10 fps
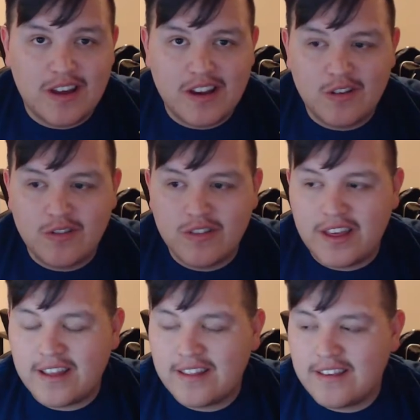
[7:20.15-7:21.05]
I know
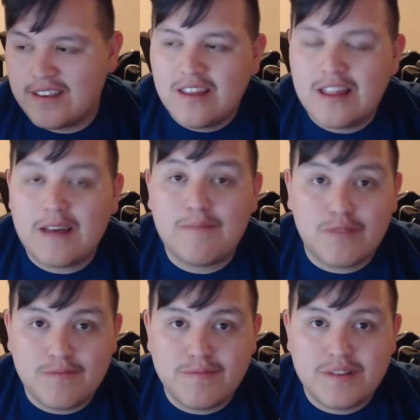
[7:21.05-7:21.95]
that that
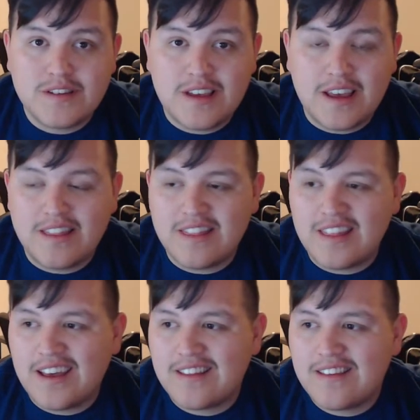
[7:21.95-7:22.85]
purpose and that